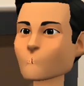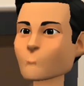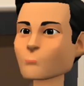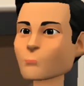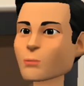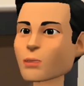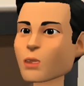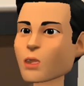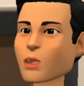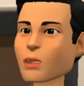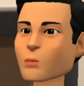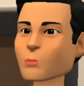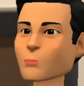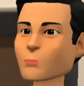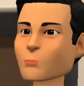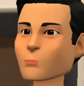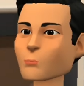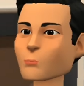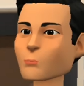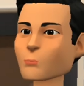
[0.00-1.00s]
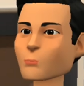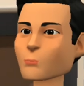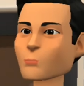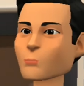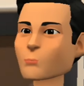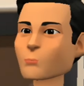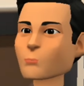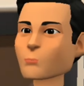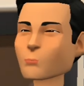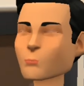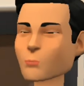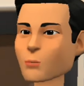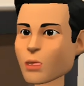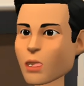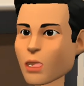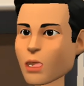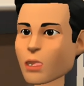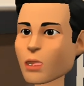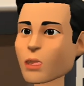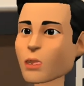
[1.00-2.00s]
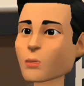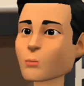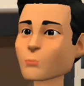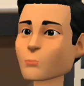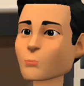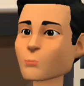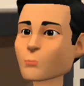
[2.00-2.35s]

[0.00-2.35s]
Sure. Here it is.